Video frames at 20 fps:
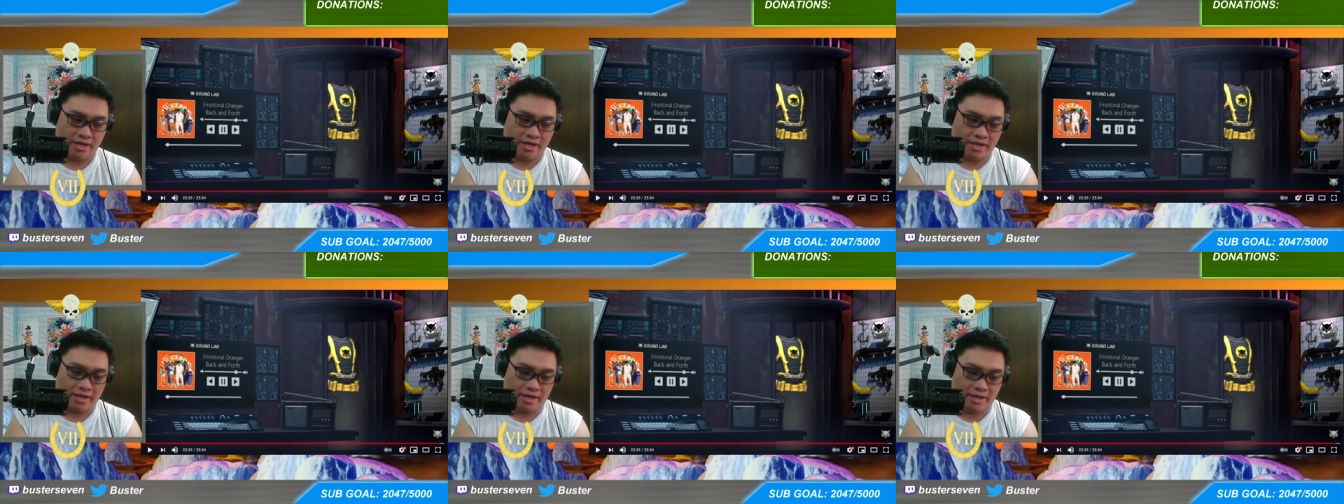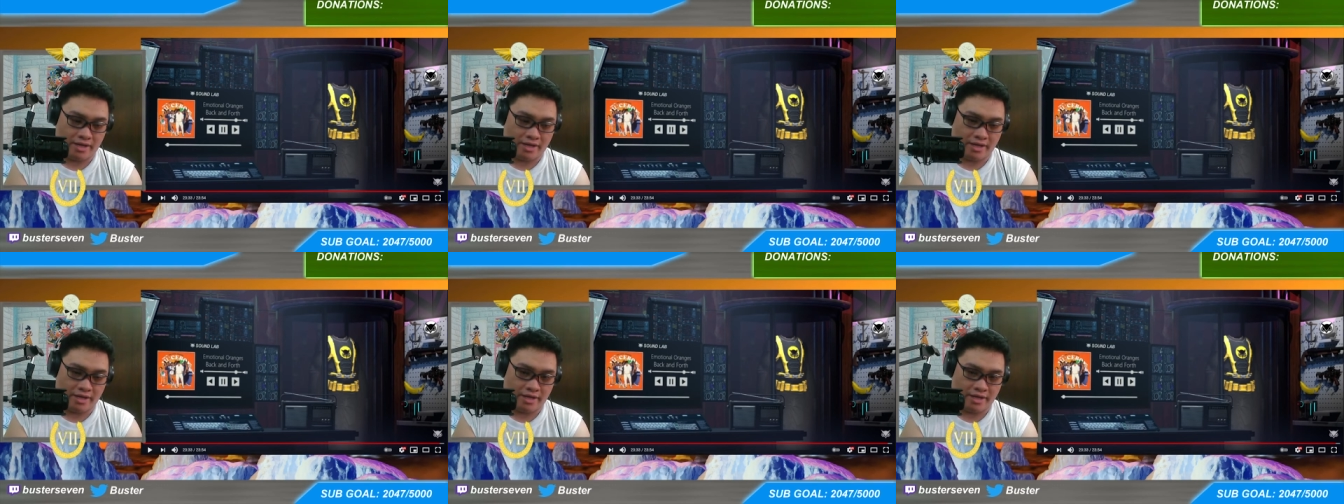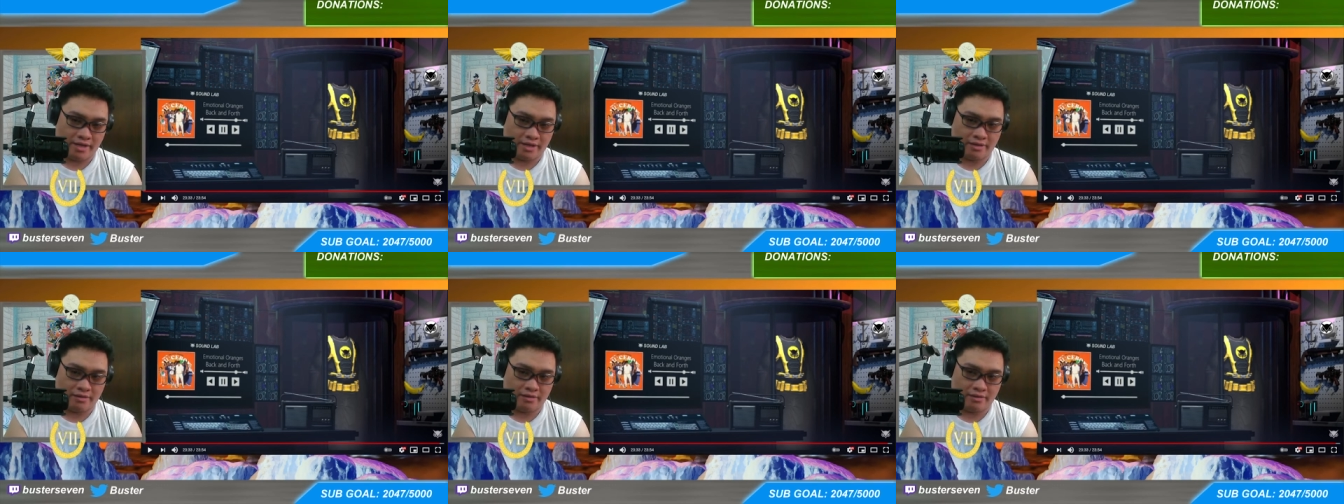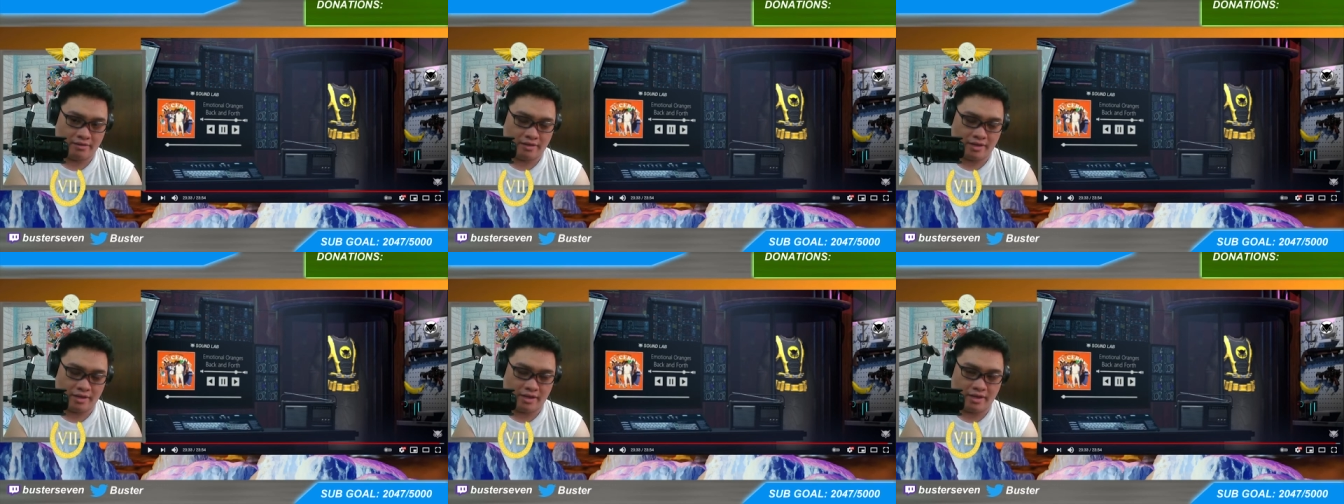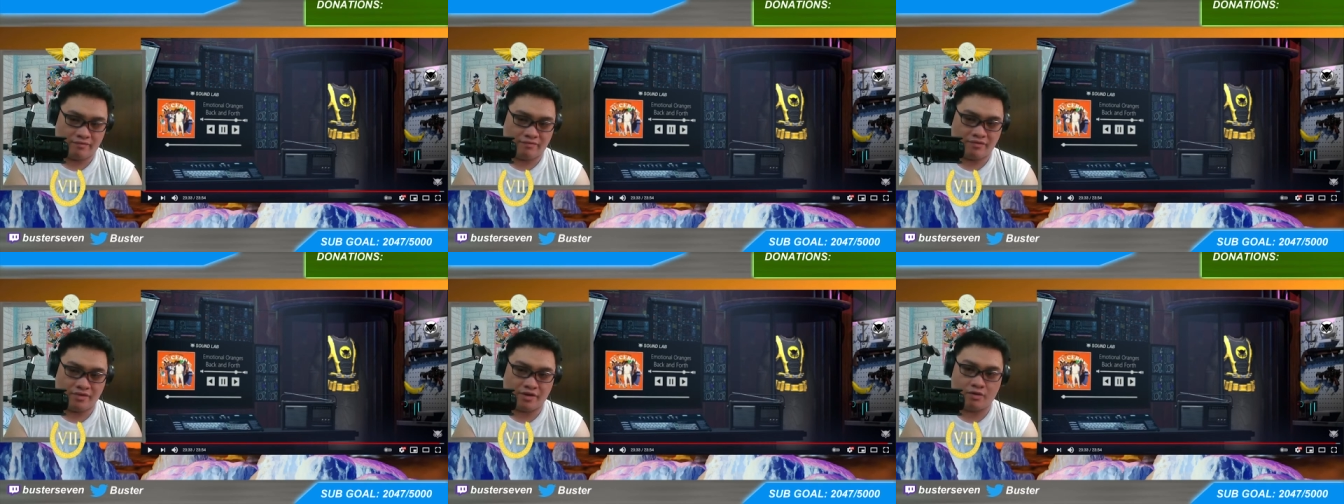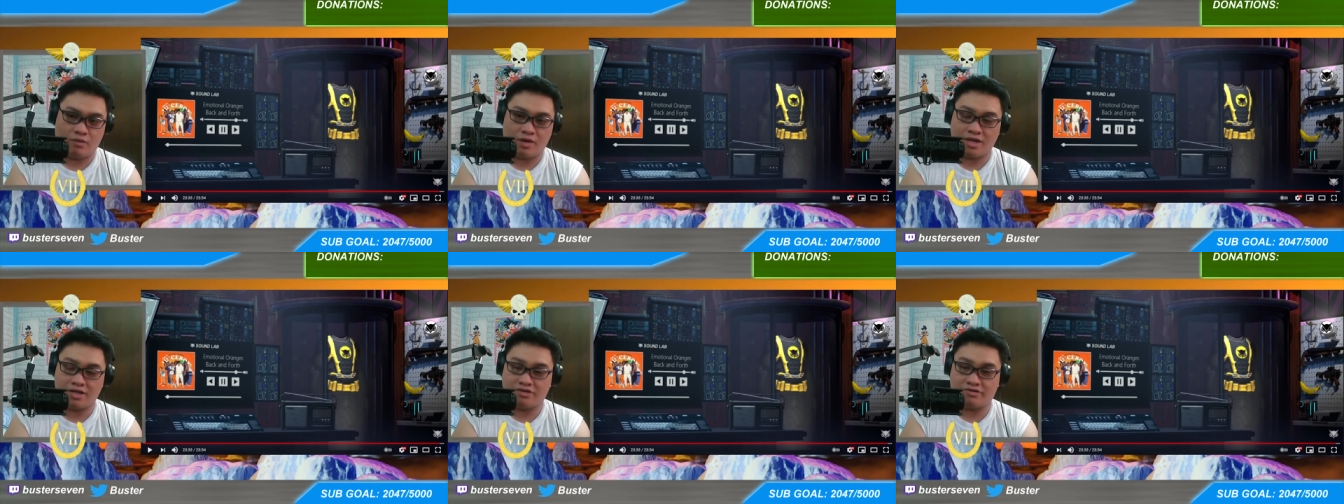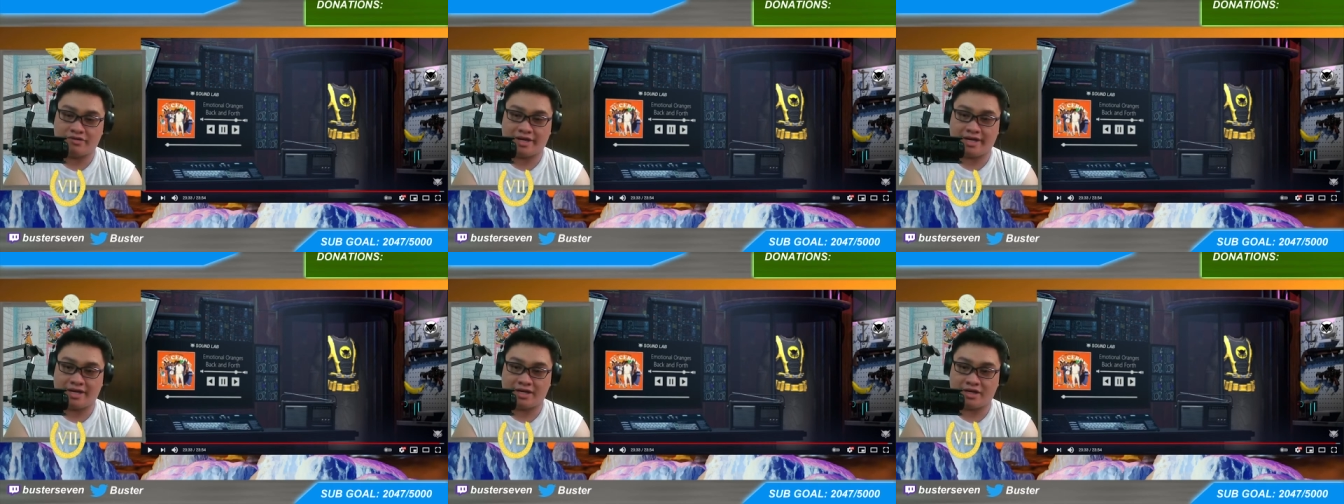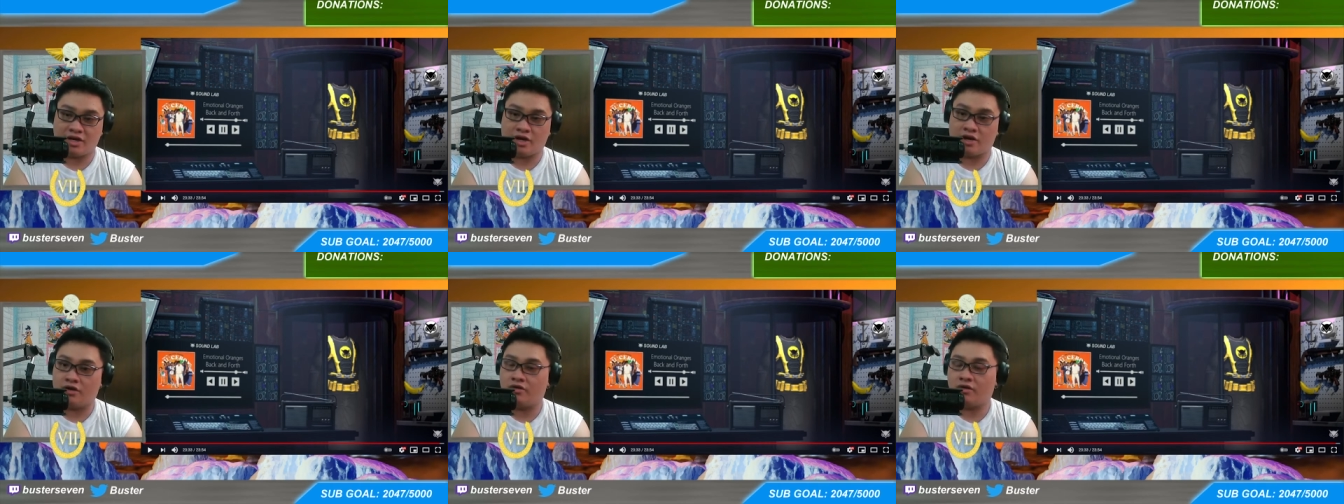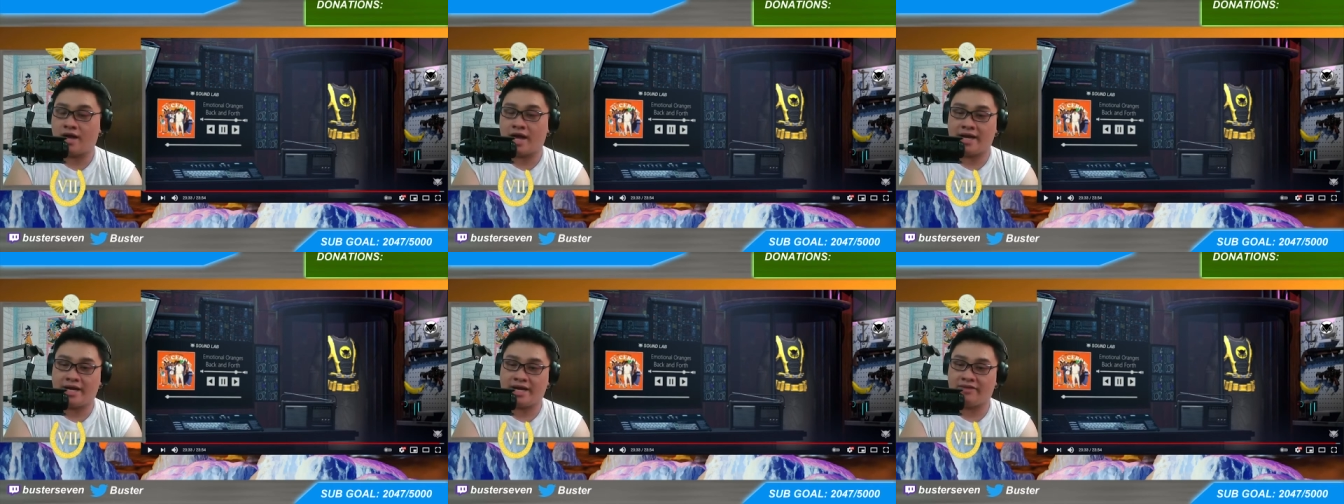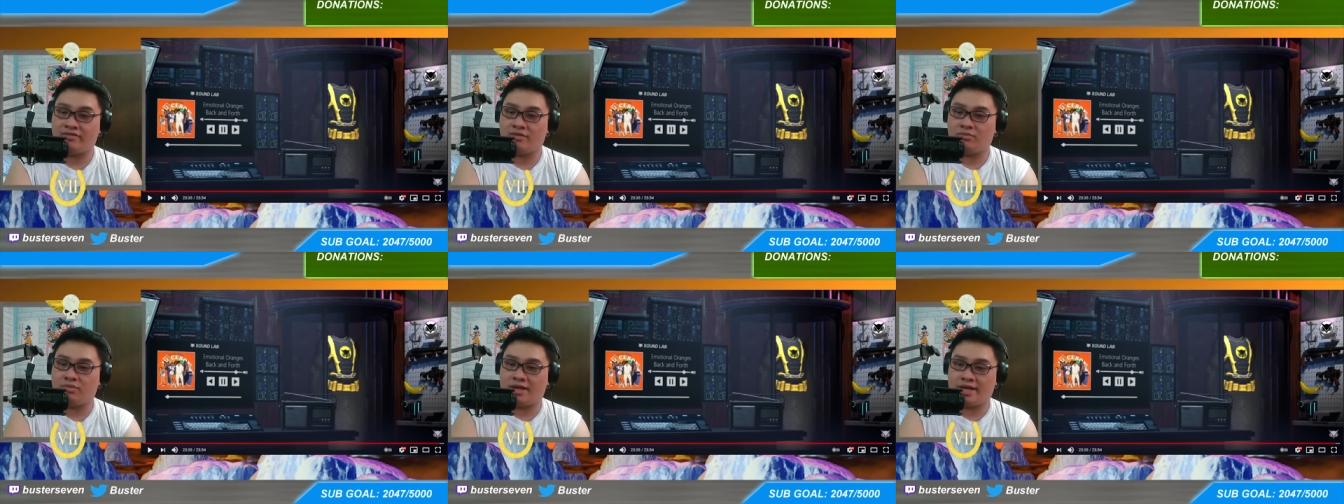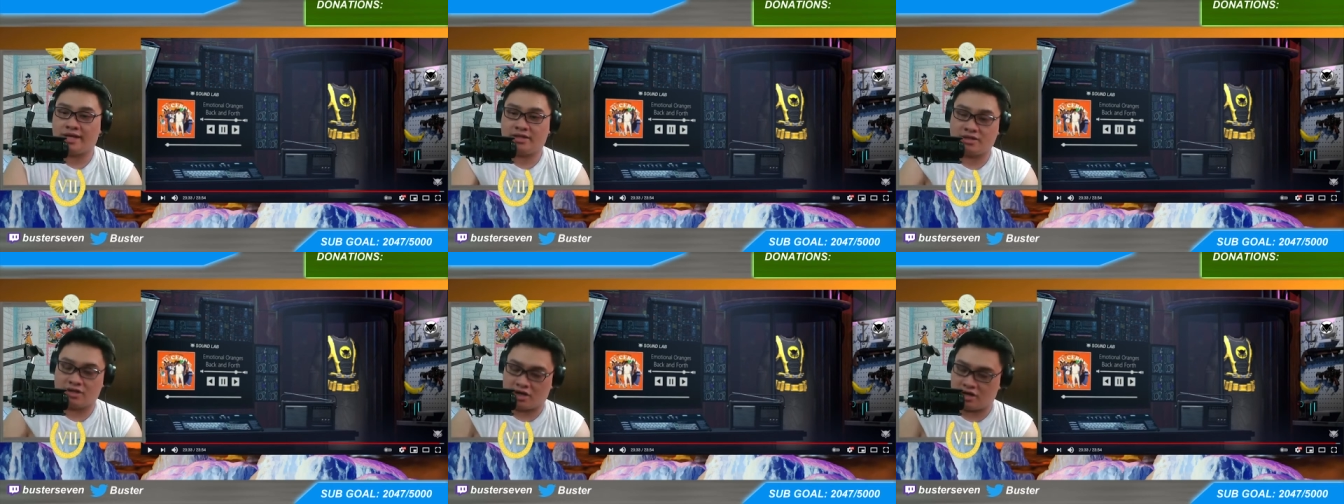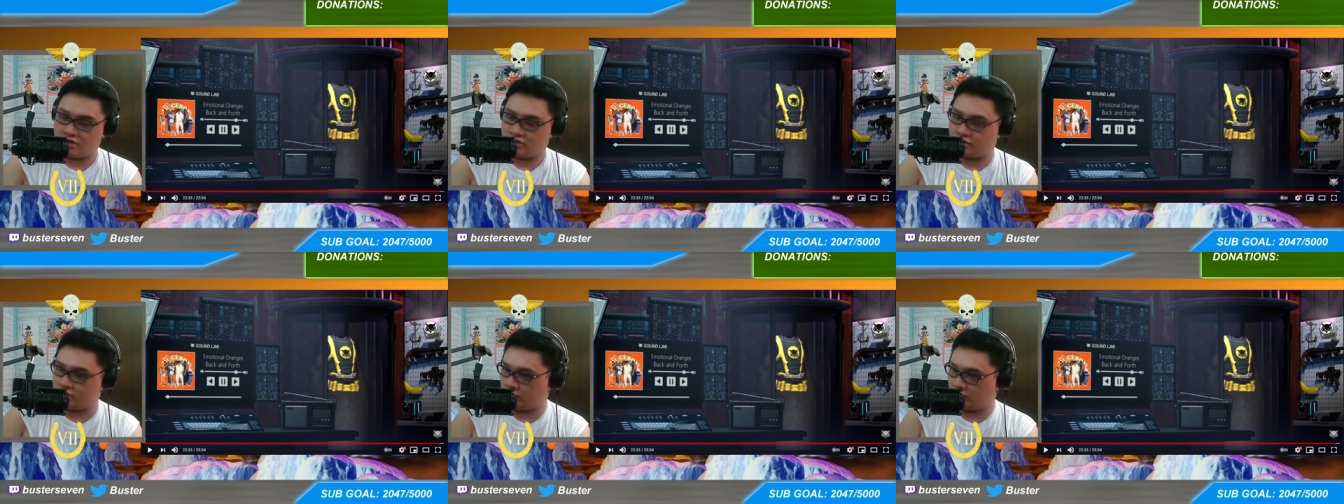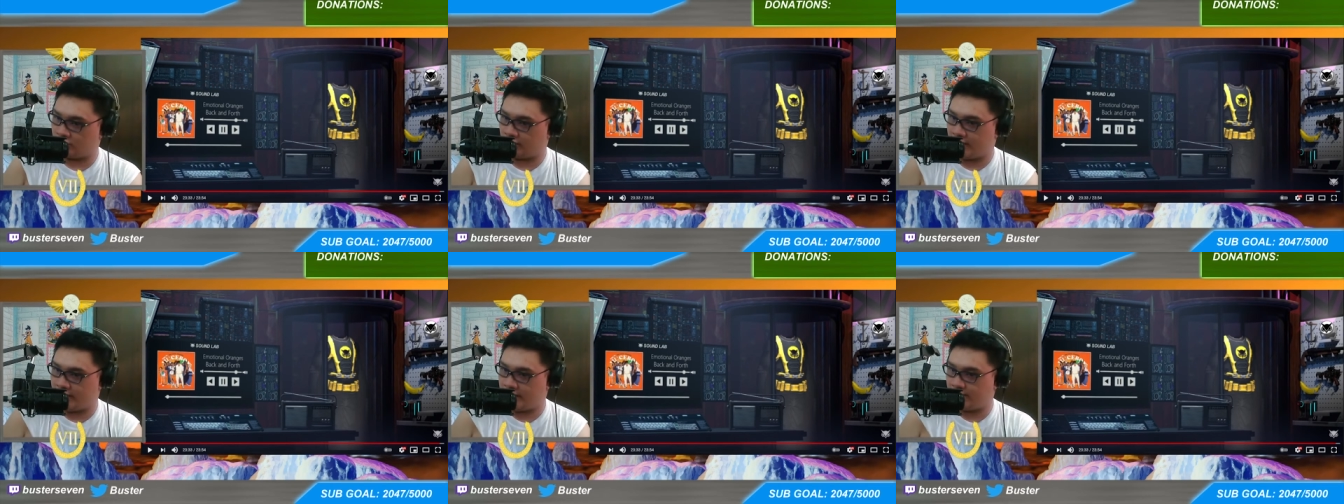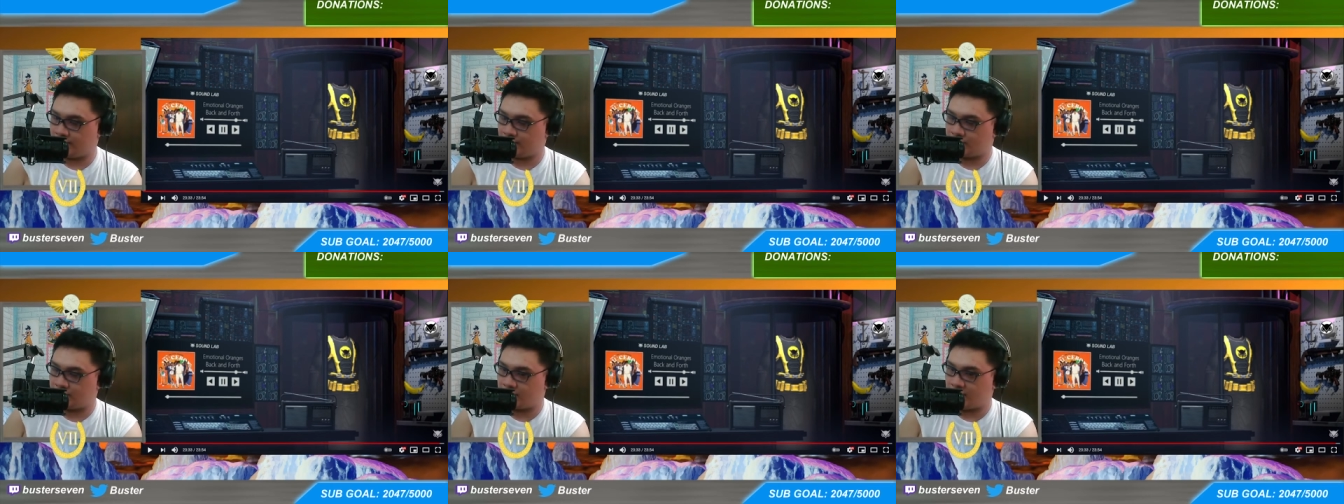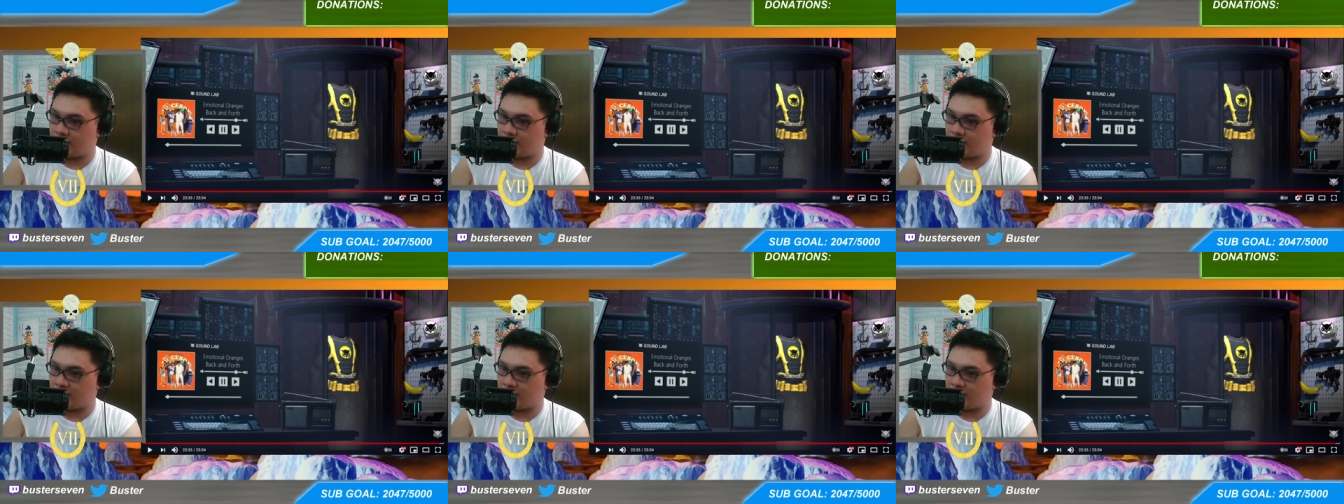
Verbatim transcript: And if you're wondering, no, I never played console games.